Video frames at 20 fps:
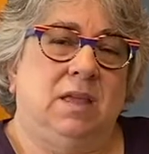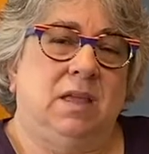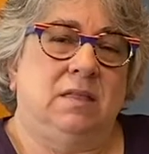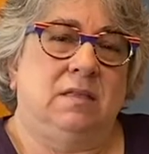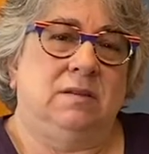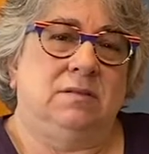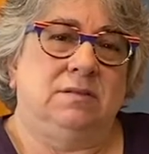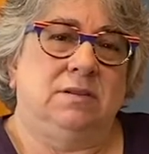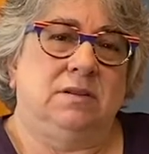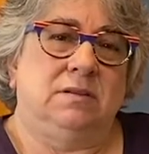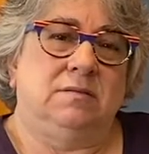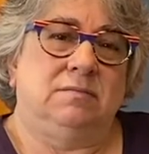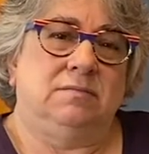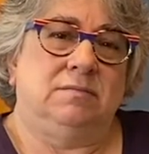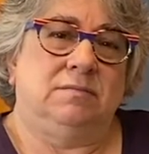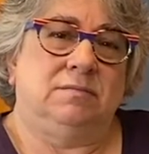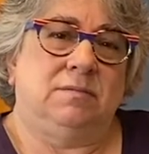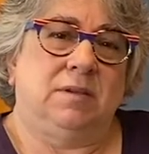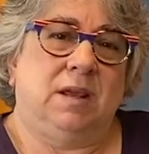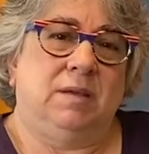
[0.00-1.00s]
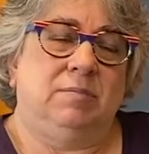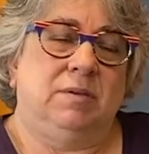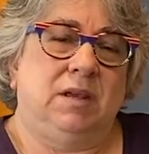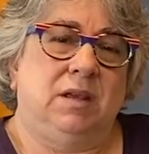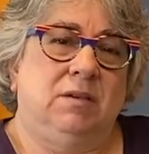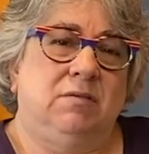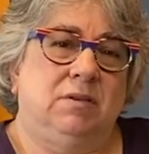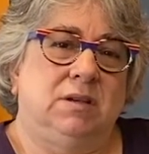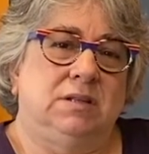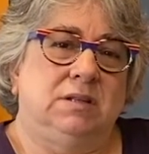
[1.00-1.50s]
And there's a
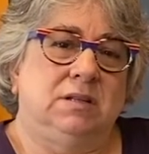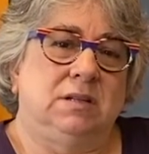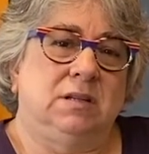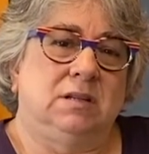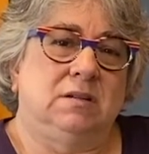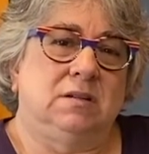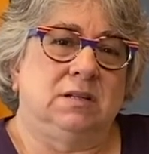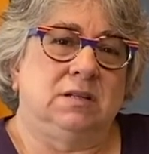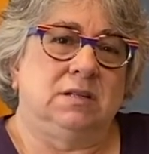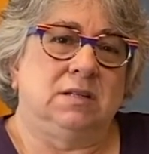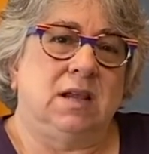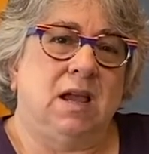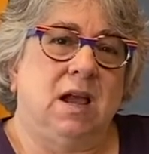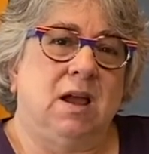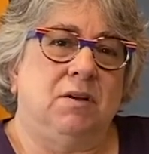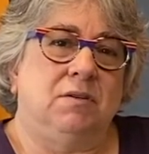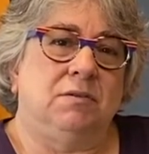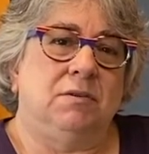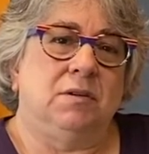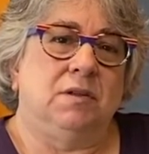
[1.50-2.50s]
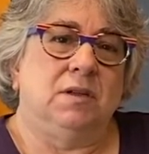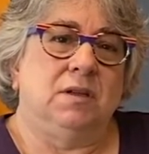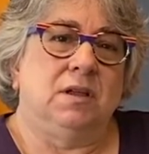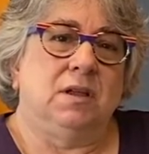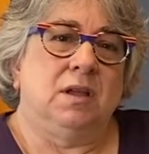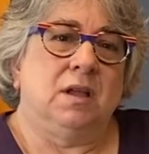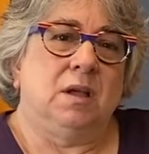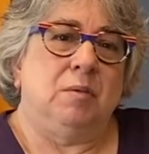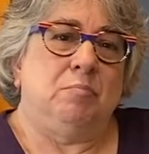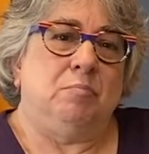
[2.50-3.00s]
APQS dealer in town.
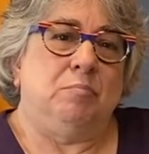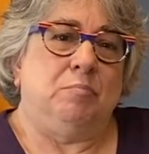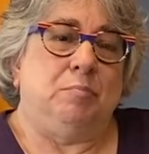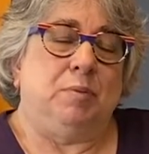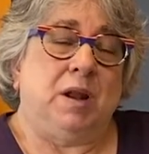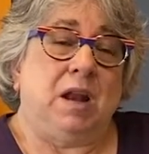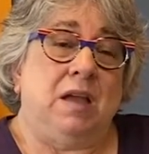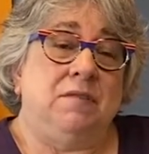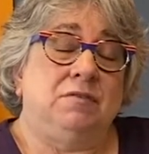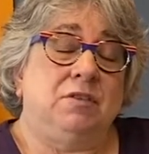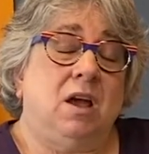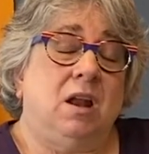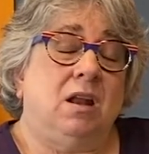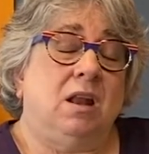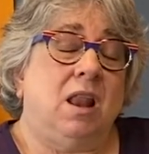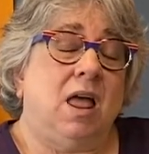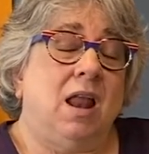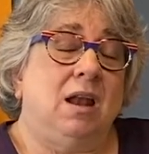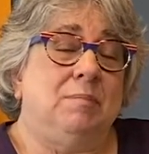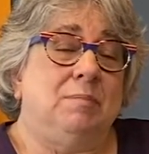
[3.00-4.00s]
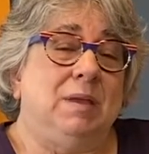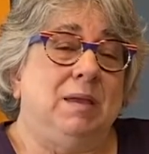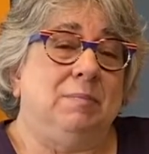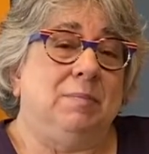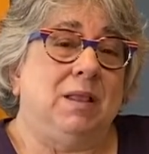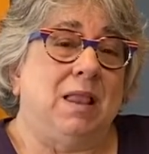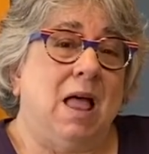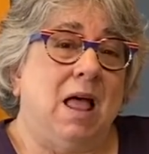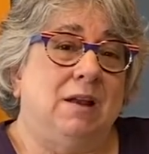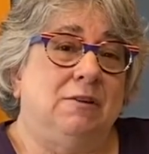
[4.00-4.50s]
But I've taught a lot of
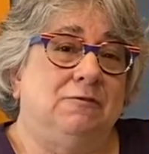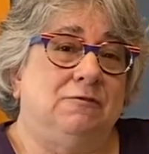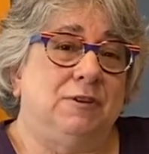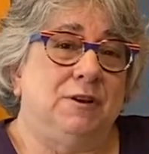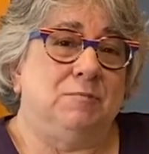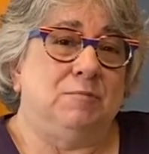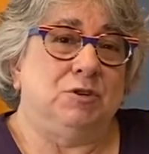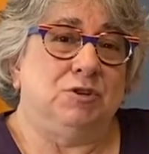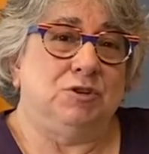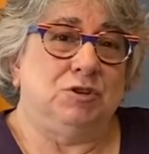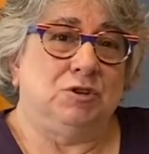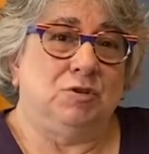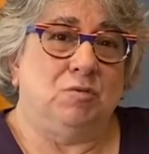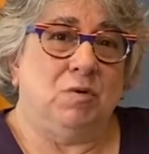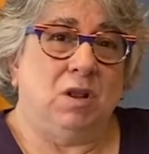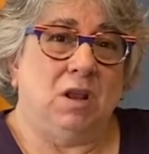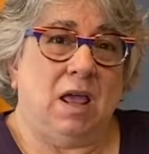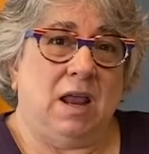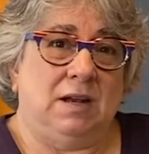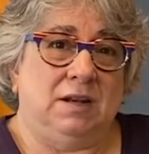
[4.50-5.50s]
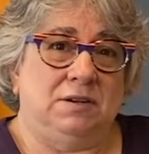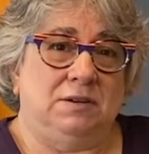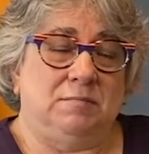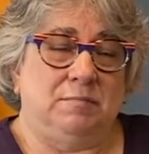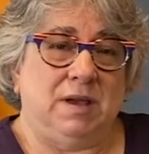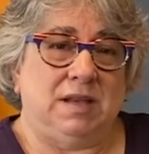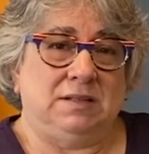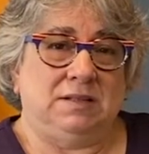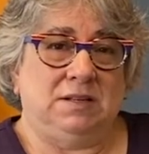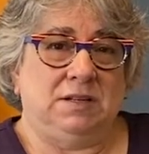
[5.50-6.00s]
people how to free motion quilt on a
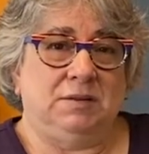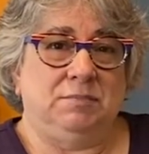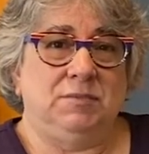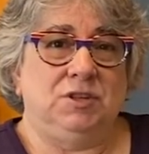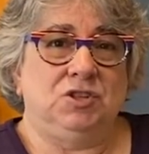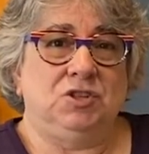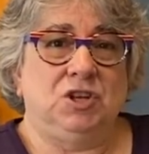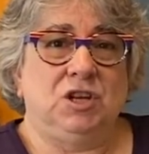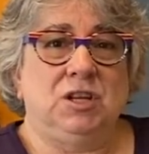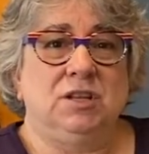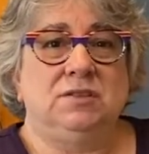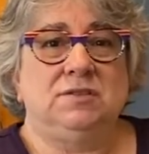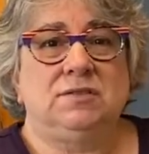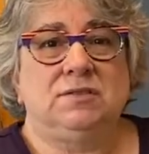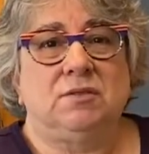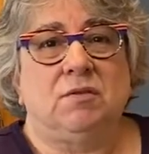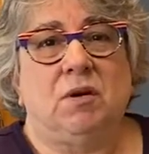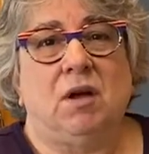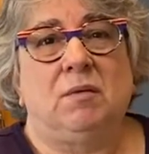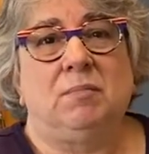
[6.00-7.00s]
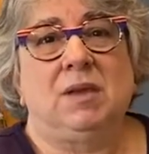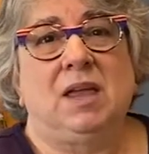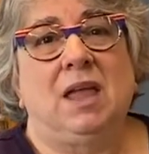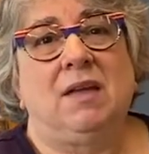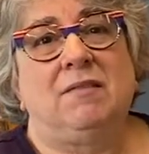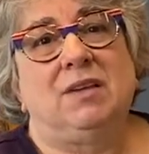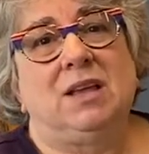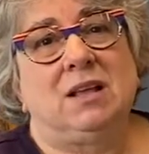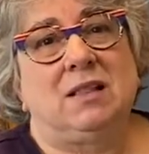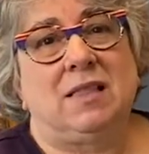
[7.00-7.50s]
domestic machine, so I'll be
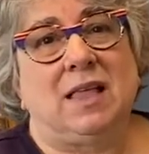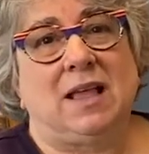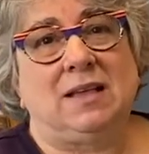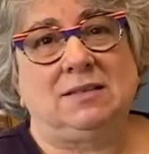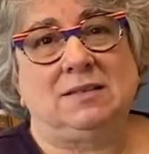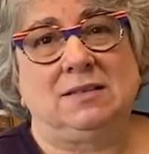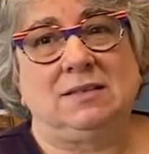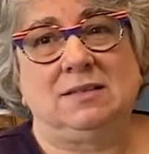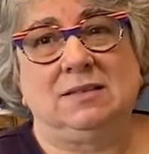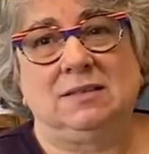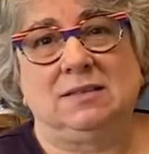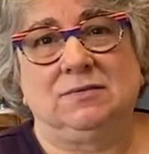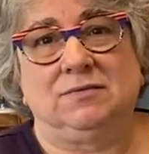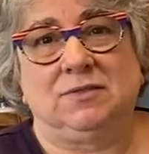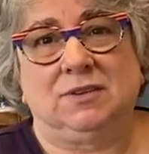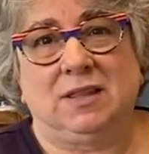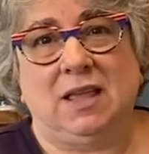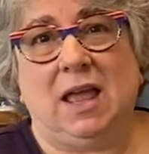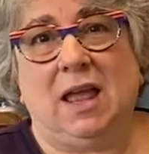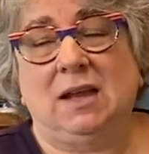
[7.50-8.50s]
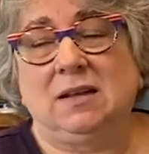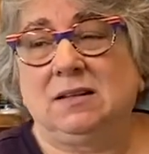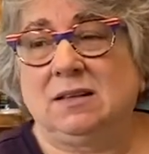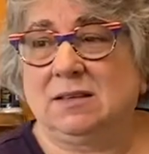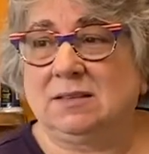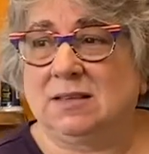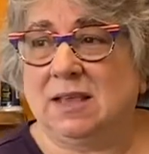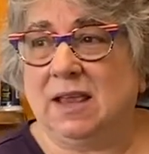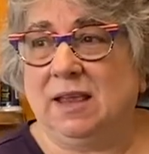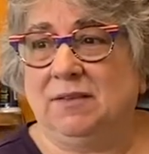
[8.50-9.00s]
having classes for that
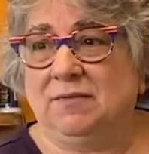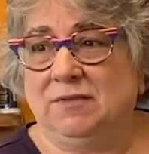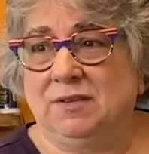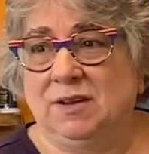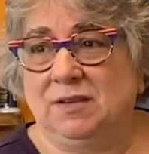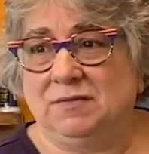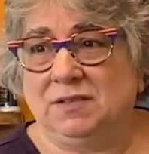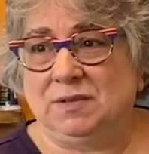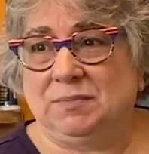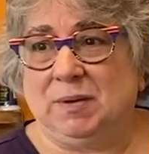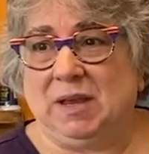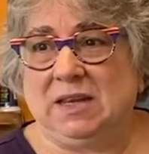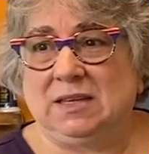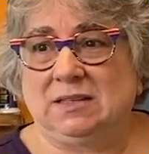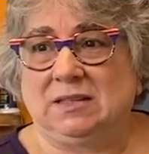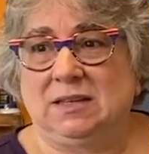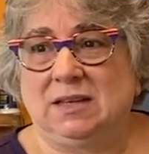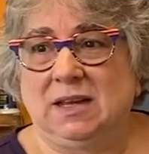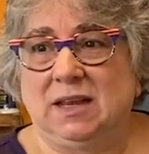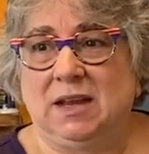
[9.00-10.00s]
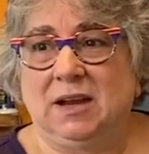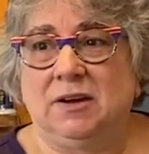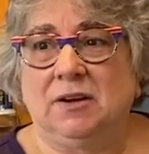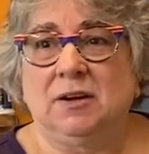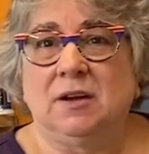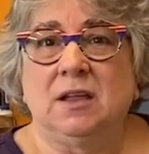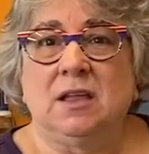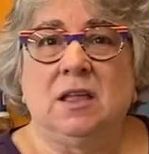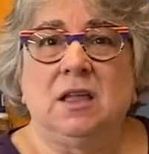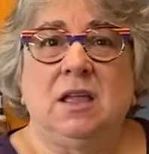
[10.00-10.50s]
because I have enough space in here.
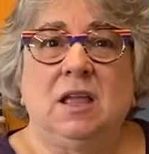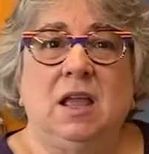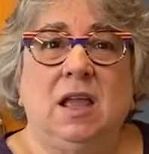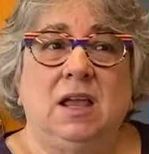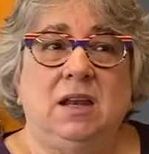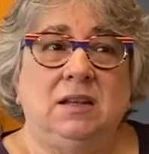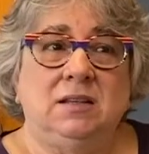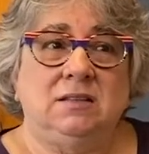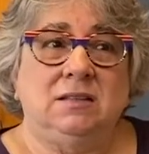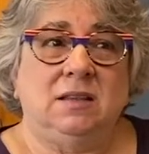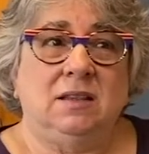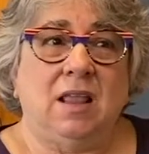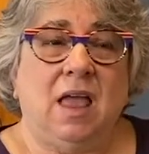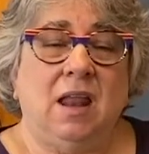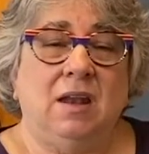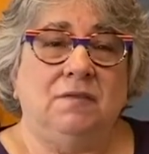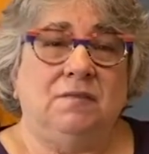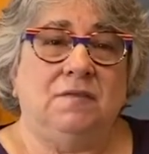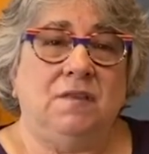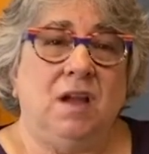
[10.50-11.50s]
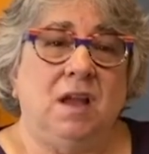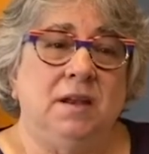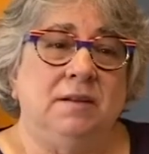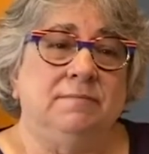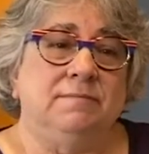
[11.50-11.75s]
And it's a lot of fun.